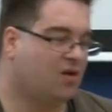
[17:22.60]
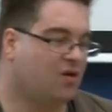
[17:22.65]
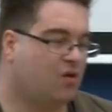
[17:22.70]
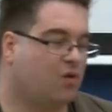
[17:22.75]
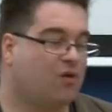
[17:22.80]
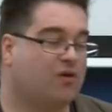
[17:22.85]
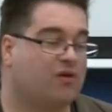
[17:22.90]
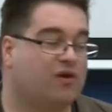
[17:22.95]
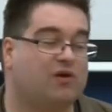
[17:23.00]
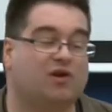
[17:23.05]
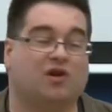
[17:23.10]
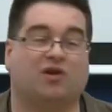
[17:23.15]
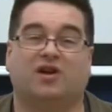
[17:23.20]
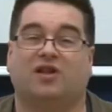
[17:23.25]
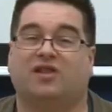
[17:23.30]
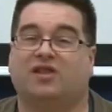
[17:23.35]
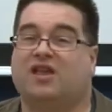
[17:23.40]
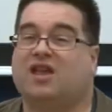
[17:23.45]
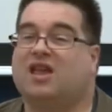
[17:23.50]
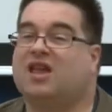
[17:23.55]
Or you look
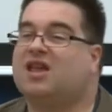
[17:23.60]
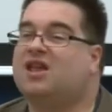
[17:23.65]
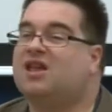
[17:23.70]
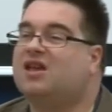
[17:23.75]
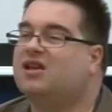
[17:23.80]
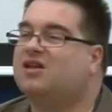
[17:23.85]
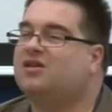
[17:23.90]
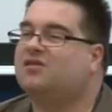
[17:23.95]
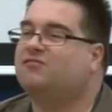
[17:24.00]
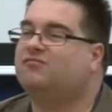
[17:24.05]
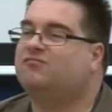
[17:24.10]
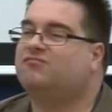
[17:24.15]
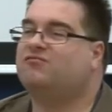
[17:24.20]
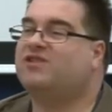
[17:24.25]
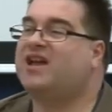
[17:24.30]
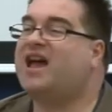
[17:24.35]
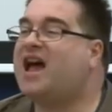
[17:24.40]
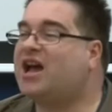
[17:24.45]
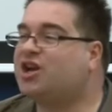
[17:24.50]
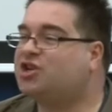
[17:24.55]
at the
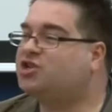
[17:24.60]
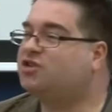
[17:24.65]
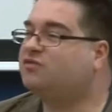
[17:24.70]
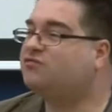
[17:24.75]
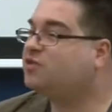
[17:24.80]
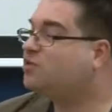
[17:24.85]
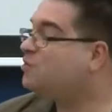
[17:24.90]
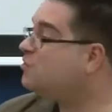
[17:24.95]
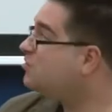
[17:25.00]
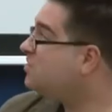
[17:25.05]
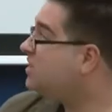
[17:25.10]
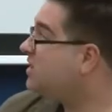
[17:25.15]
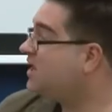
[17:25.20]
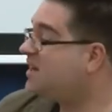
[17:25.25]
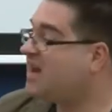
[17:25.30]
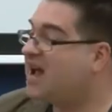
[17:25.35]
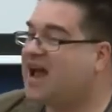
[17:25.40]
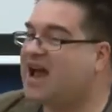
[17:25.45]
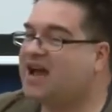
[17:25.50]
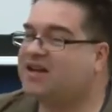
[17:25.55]
reaction recorded in
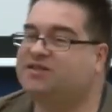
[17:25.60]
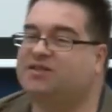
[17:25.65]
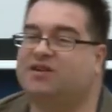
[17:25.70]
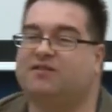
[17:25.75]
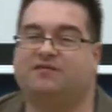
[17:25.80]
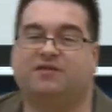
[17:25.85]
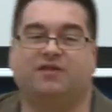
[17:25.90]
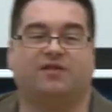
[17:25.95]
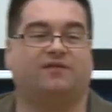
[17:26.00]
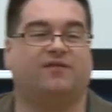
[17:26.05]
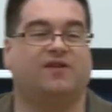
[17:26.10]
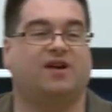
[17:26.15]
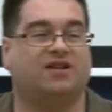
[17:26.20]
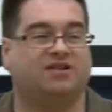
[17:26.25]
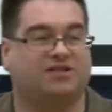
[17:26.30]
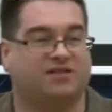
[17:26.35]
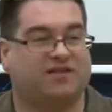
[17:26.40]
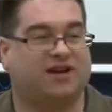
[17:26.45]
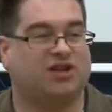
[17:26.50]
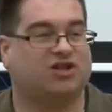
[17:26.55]
Acts after the
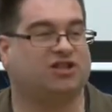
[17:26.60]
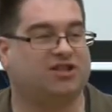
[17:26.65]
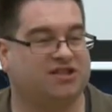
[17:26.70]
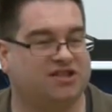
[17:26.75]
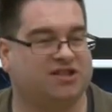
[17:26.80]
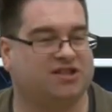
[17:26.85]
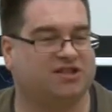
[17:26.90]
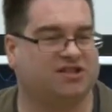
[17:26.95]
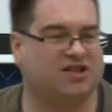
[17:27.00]
first evangelistic